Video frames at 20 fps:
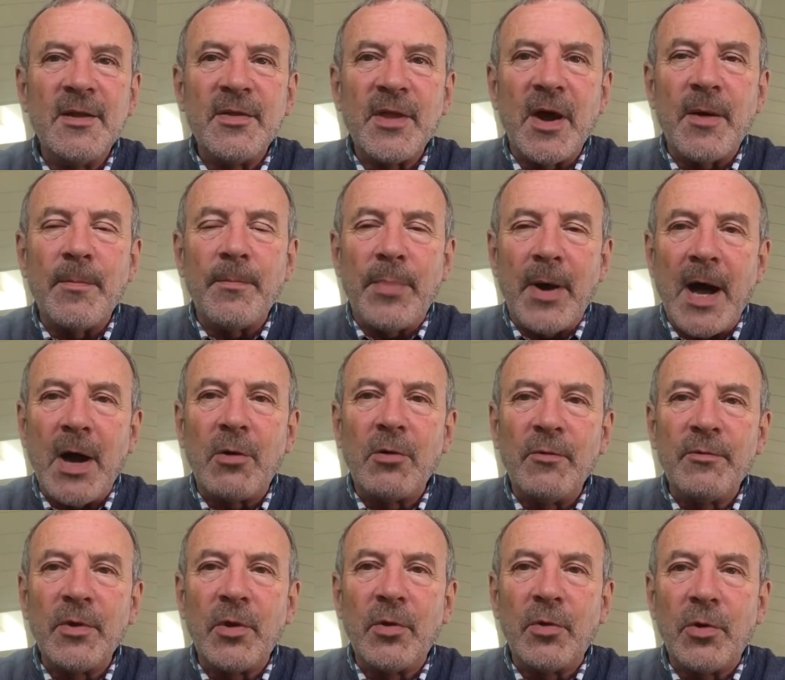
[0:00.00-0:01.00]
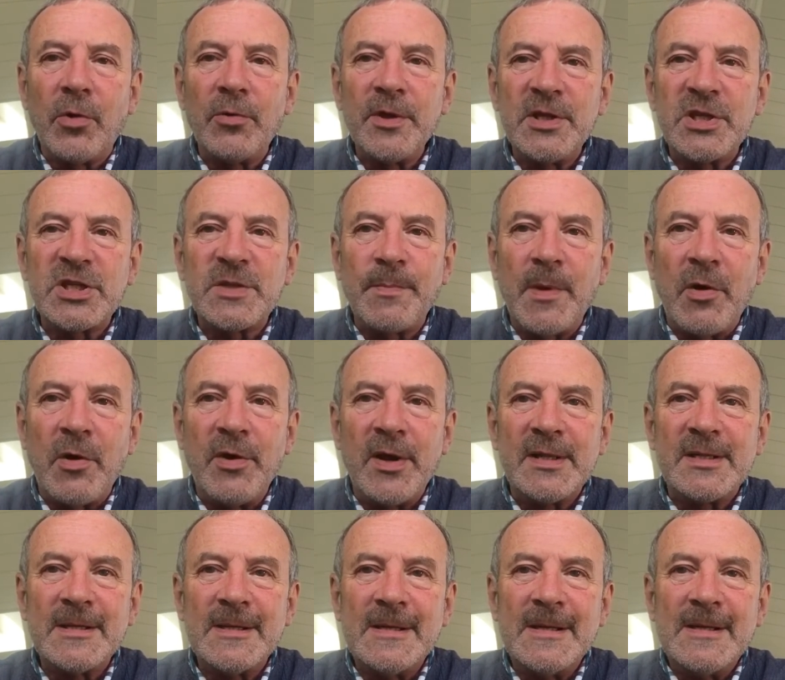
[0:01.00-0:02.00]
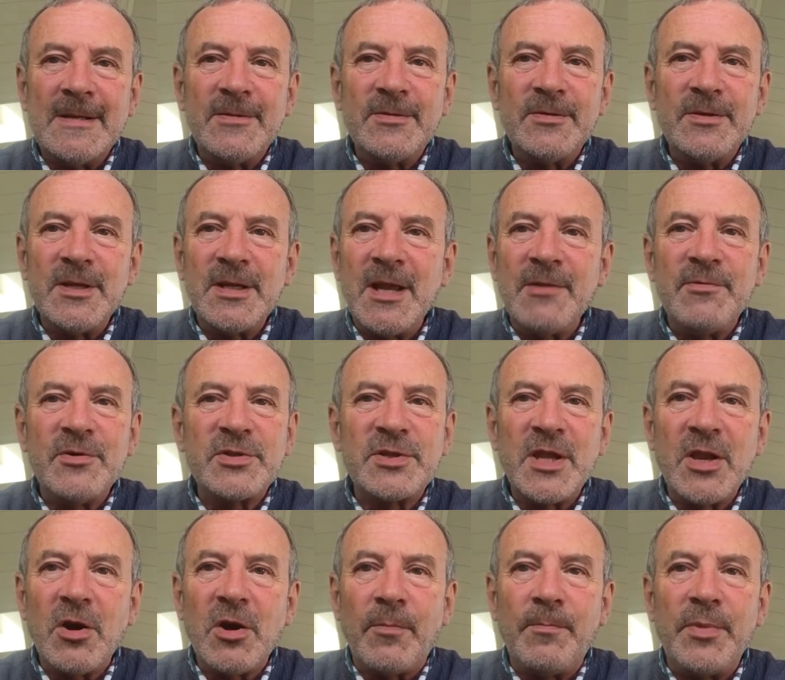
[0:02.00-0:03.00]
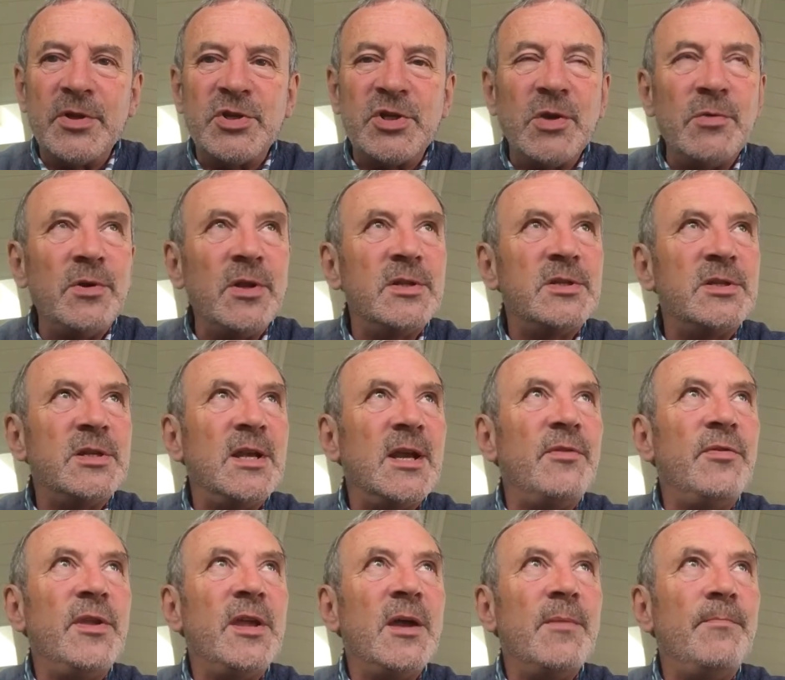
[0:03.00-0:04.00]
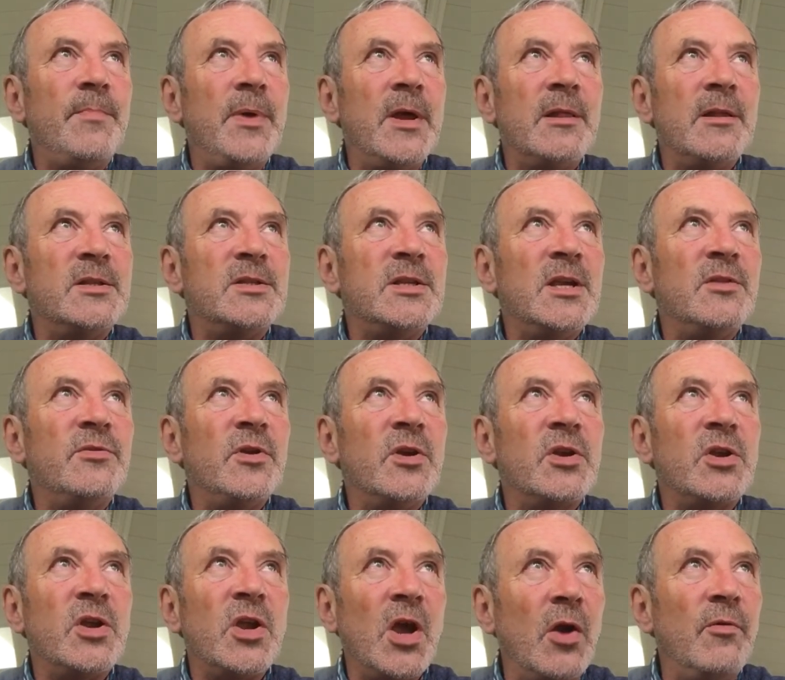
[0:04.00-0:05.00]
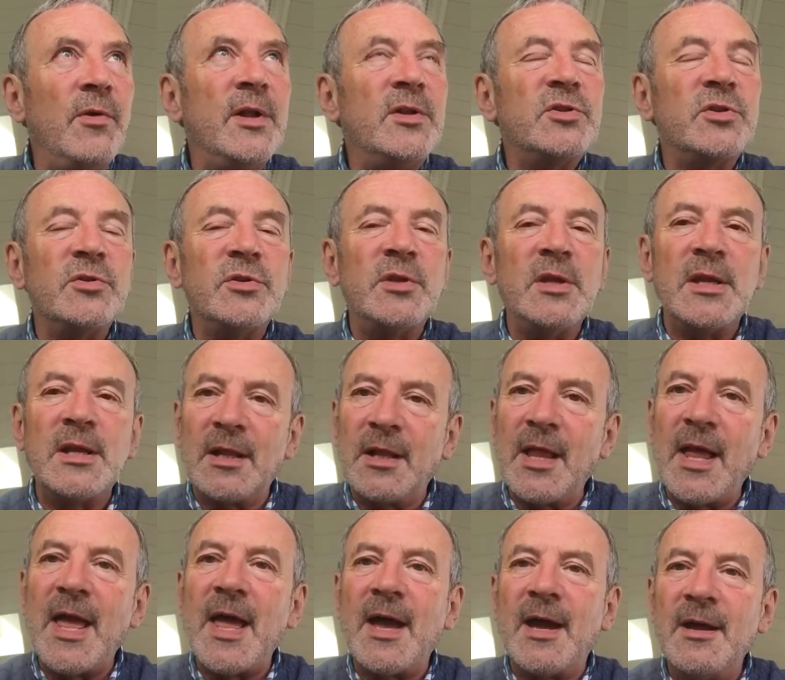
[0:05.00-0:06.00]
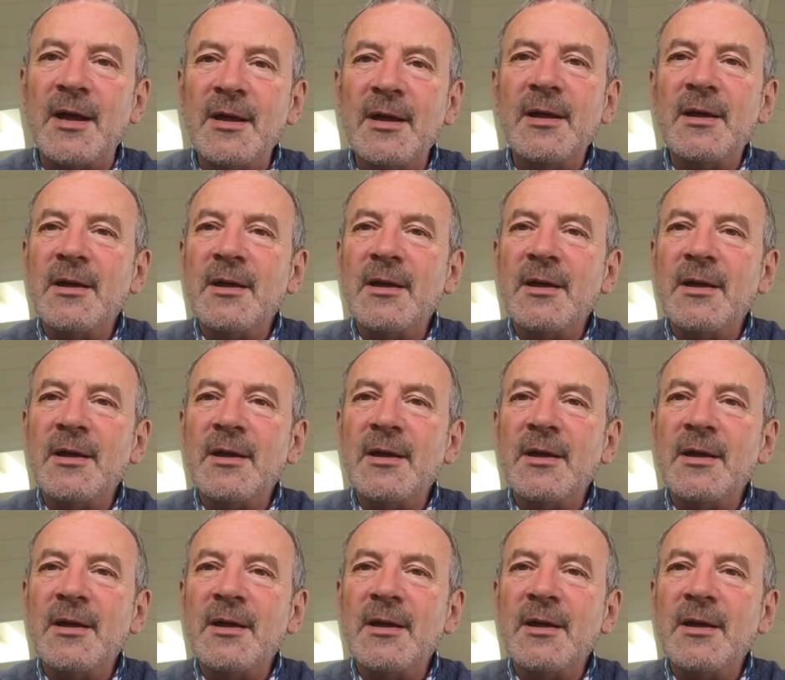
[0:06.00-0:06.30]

that power of the Holy Spirit to give us the opportunity and the ability and the courage to declare